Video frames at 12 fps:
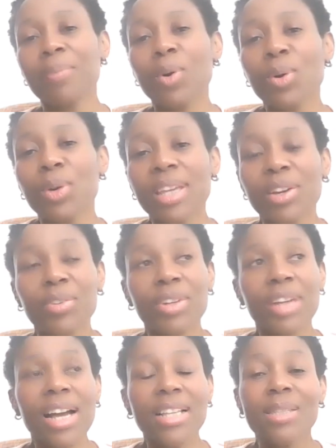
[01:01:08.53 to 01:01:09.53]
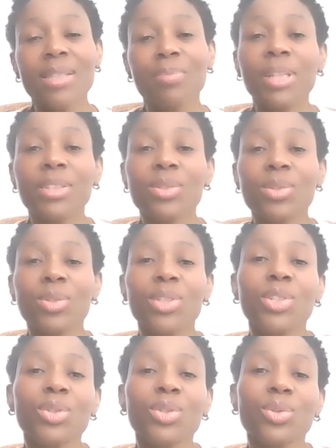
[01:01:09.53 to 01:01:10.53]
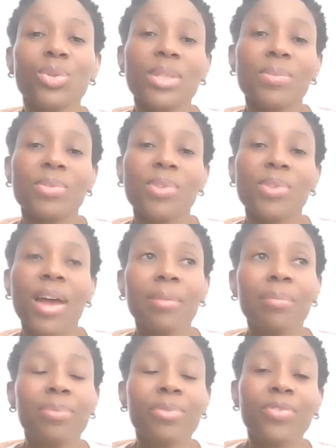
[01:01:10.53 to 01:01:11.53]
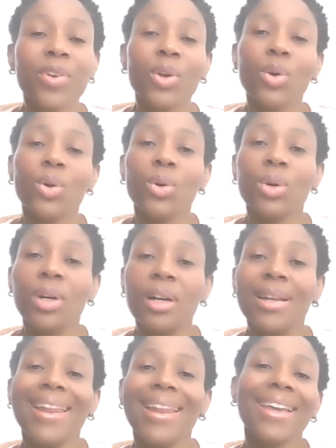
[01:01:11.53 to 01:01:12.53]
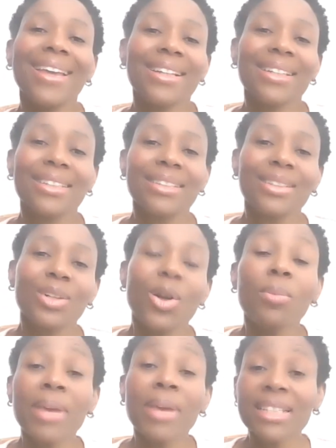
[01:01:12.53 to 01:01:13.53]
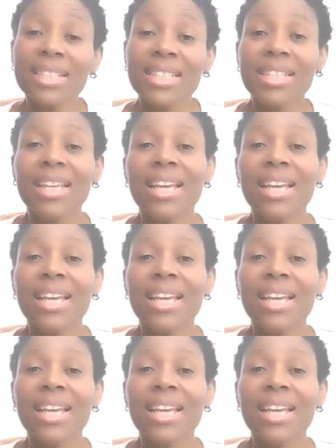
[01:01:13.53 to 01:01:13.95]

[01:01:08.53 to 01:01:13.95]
or hearing us, please continue to subscribe, follow, like, comment,